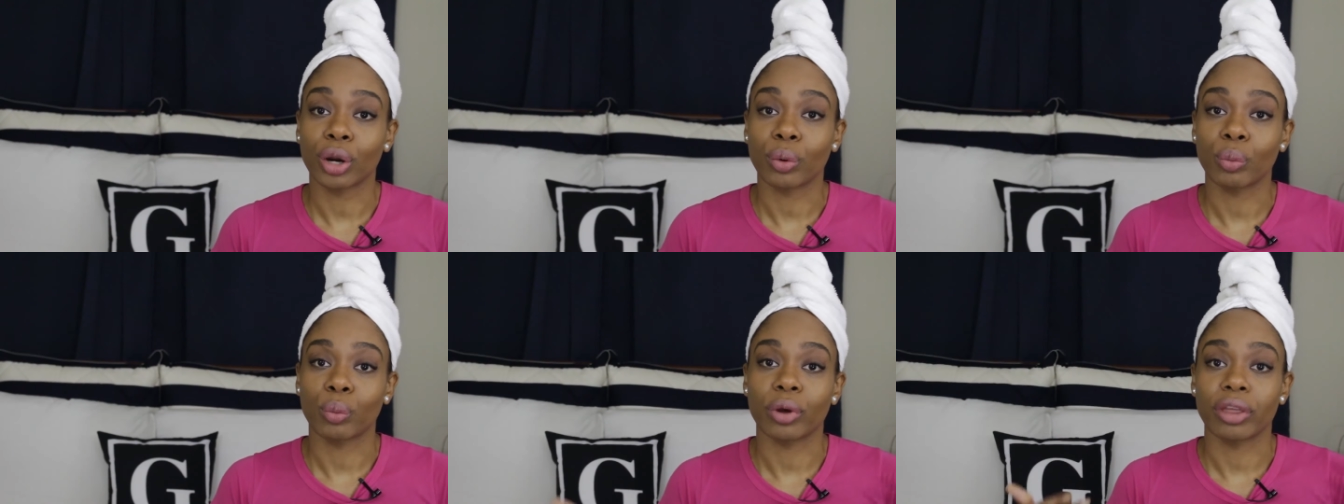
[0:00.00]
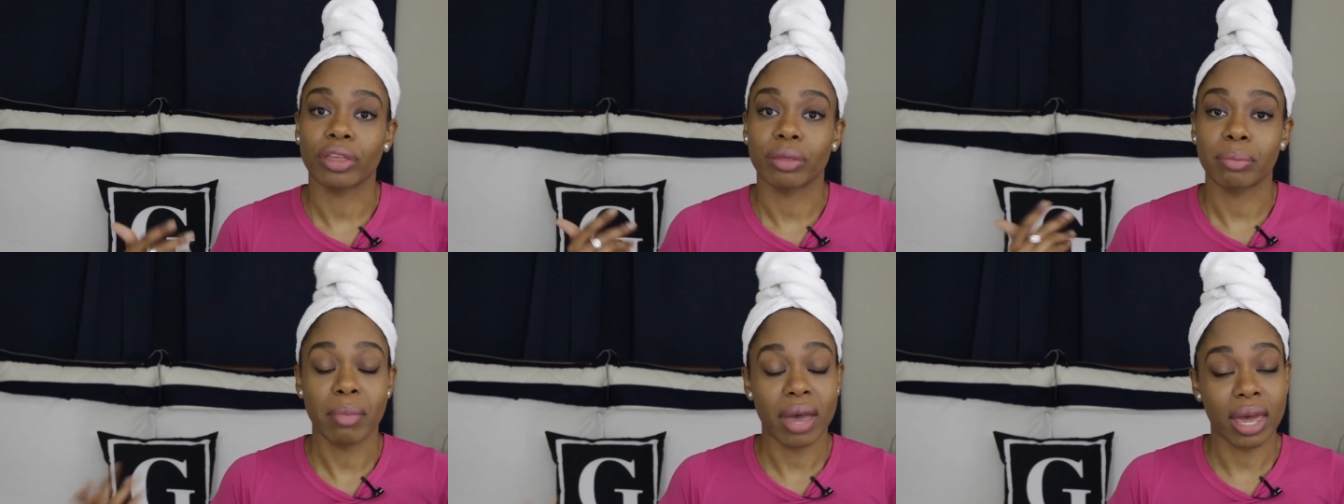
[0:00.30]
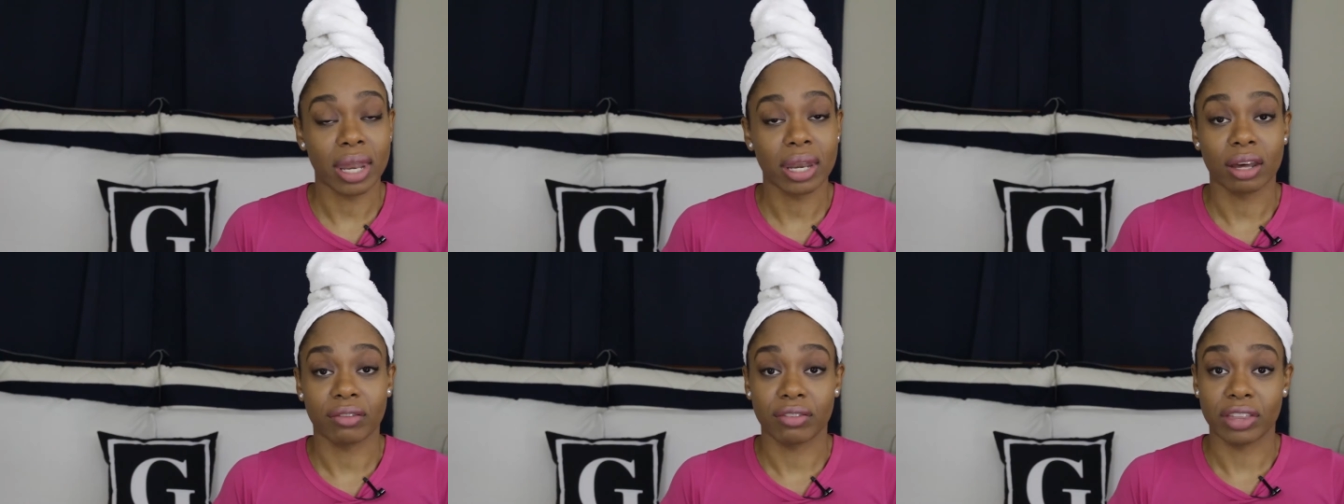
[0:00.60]
with
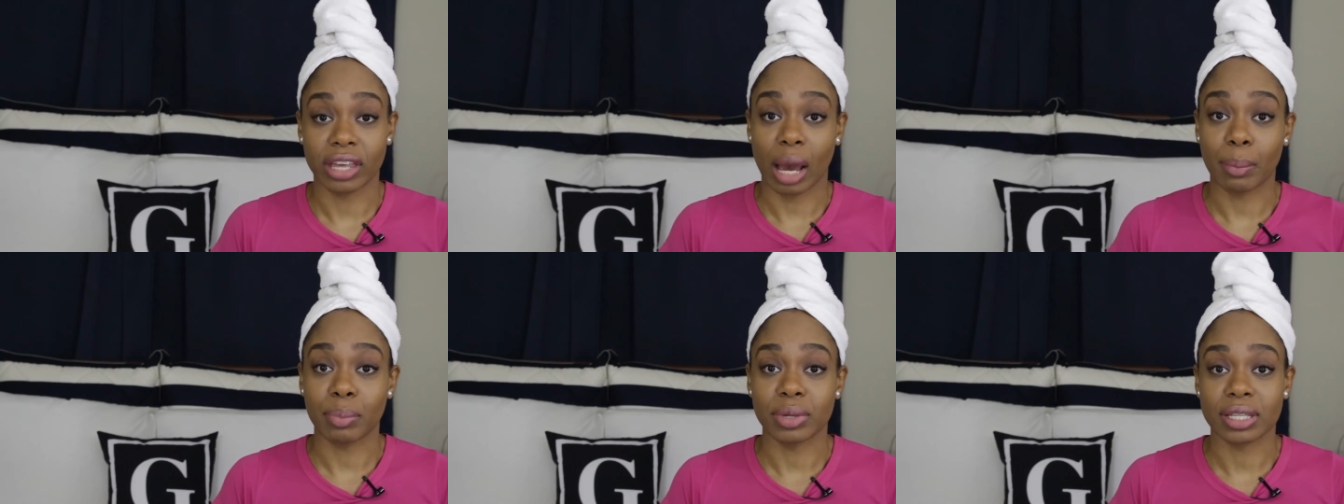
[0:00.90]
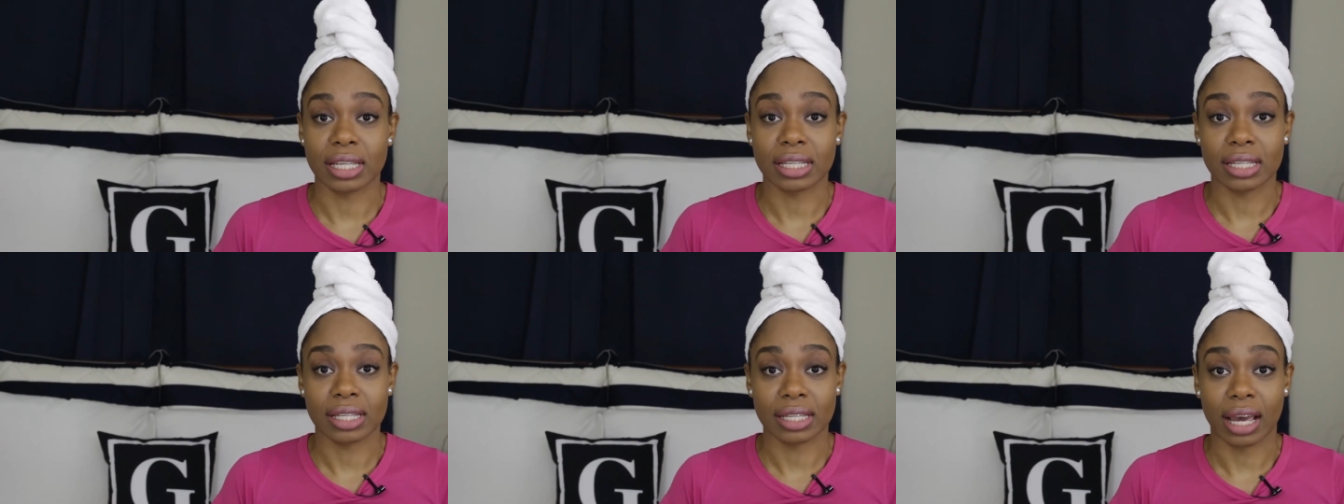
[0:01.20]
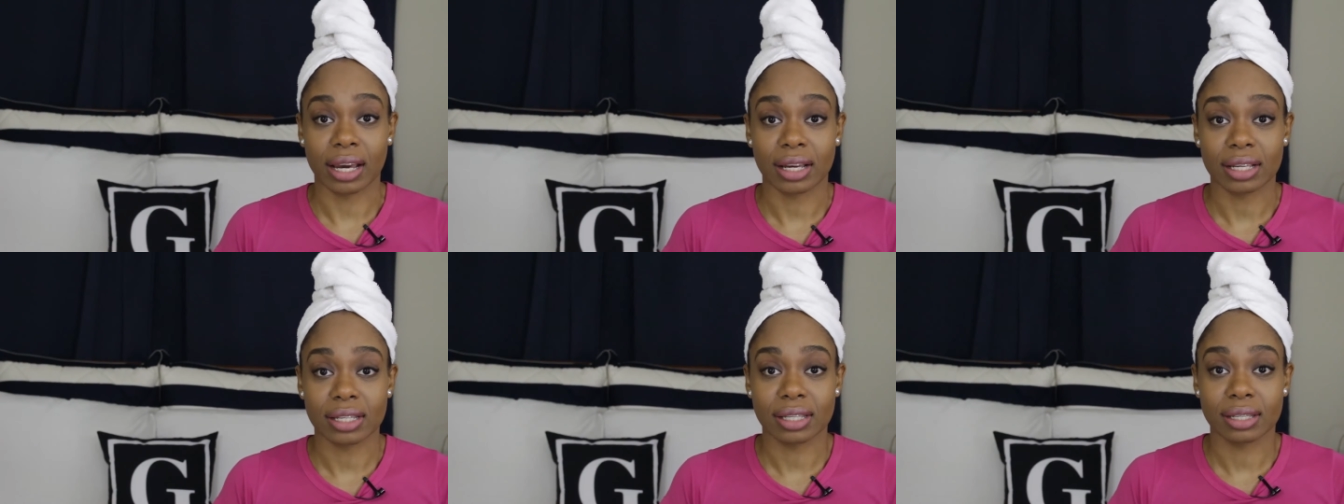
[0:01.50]
men of the opposite
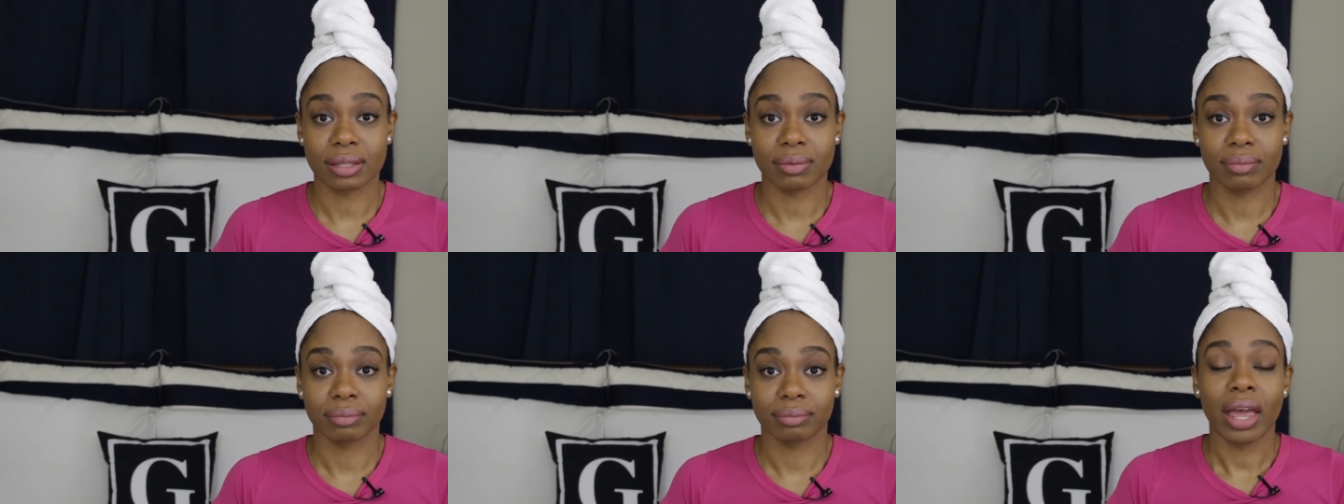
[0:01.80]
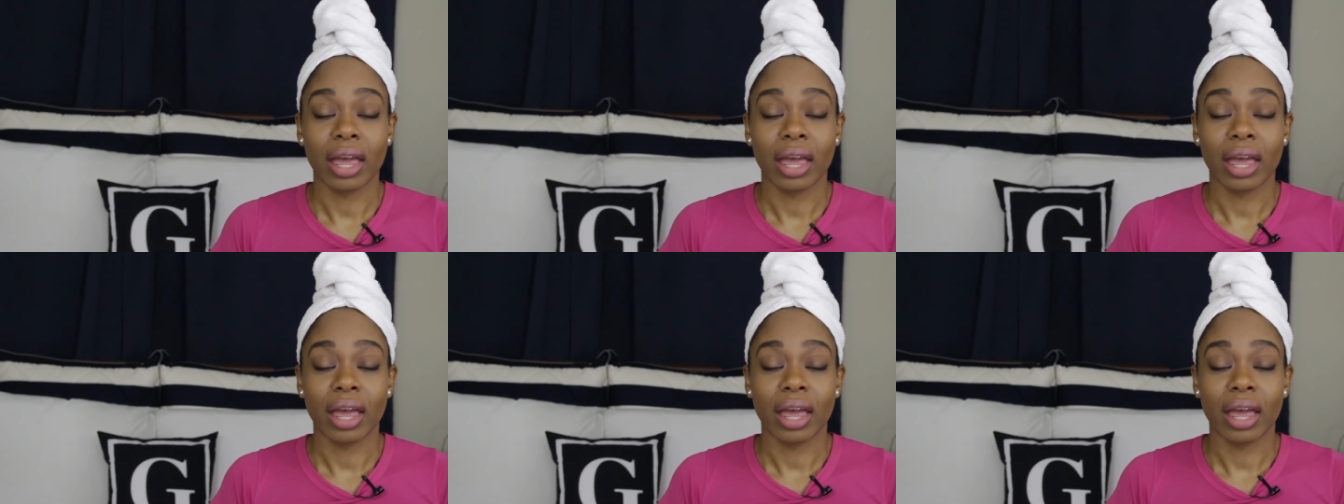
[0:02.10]
sex.